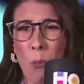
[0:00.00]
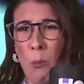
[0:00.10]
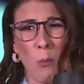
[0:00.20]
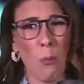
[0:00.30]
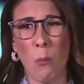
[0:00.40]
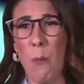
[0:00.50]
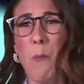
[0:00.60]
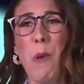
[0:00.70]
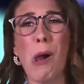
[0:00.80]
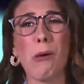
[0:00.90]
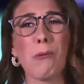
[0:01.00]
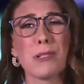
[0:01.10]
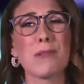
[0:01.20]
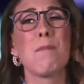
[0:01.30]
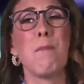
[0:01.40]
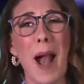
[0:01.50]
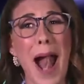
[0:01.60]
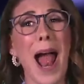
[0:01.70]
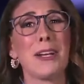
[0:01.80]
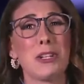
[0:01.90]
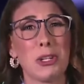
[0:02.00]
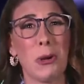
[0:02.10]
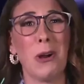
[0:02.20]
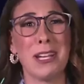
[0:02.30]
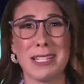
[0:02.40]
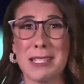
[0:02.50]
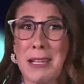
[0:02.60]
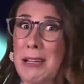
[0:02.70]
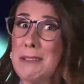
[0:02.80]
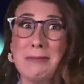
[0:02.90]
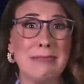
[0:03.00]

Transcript: Mmm, milk was a bad choice.